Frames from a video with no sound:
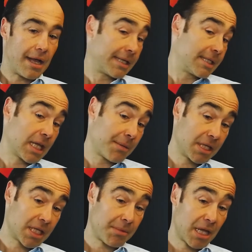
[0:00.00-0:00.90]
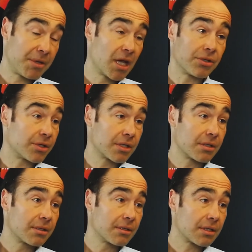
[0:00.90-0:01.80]
And I think, I mean, there might be others.
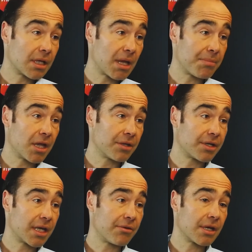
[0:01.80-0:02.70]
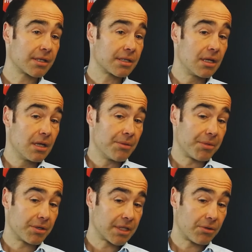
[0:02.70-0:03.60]
There might be other areas.
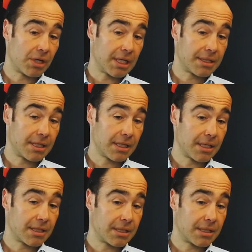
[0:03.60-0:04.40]
Because I really think